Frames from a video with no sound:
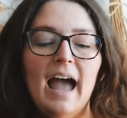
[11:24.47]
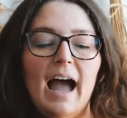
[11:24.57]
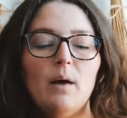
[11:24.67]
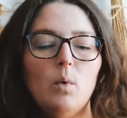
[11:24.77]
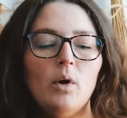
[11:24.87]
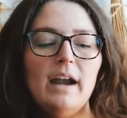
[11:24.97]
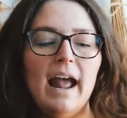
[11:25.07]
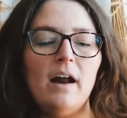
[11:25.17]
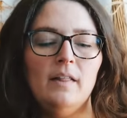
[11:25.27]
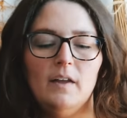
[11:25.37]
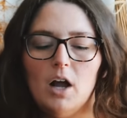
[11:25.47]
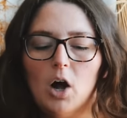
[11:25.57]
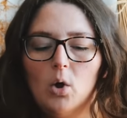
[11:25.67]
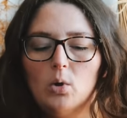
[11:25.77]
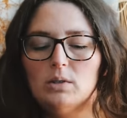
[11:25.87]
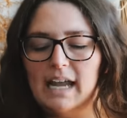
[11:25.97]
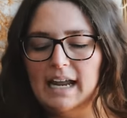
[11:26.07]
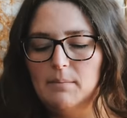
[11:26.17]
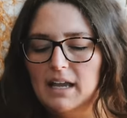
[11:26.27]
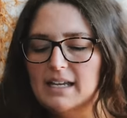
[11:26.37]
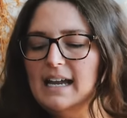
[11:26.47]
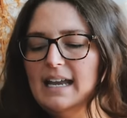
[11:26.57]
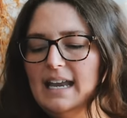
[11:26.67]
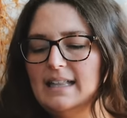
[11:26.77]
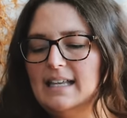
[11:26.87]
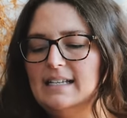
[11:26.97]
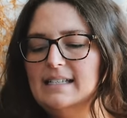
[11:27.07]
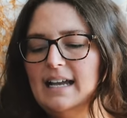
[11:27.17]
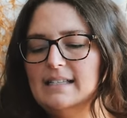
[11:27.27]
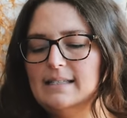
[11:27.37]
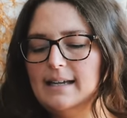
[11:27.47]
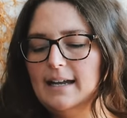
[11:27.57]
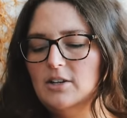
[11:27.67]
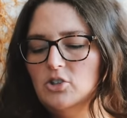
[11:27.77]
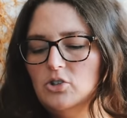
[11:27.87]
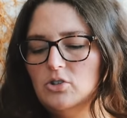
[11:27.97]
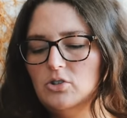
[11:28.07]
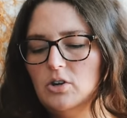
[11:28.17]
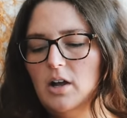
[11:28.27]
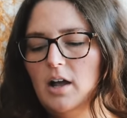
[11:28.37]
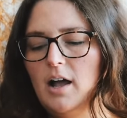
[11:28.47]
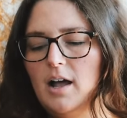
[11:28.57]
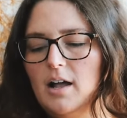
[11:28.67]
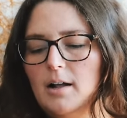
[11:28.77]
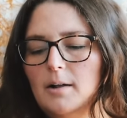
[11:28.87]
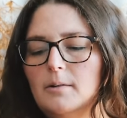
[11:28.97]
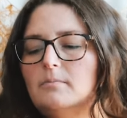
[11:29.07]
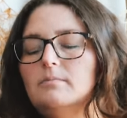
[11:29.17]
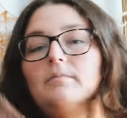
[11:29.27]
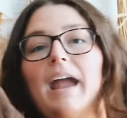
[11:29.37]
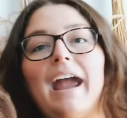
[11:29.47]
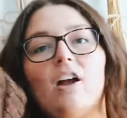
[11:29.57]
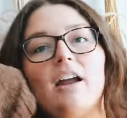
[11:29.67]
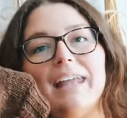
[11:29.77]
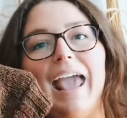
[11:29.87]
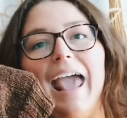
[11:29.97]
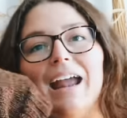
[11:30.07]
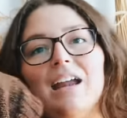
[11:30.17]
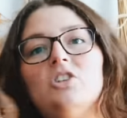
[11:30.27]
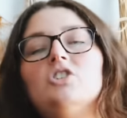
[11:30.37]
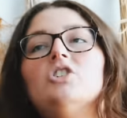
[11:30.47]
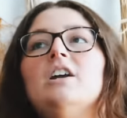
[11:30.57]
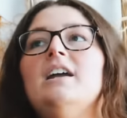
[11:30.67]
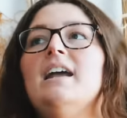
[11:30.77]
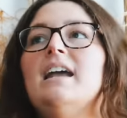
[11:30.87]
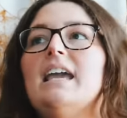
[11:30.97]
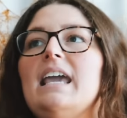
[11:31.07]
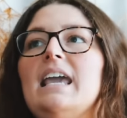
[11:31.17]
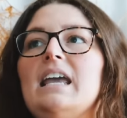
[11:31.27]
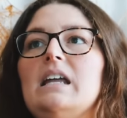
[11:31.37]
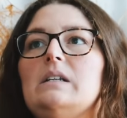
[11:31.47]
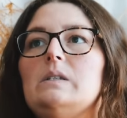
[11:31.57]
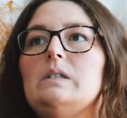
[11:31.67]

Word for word: I wore it out in the cold, and because I knit this at such airy gauge, it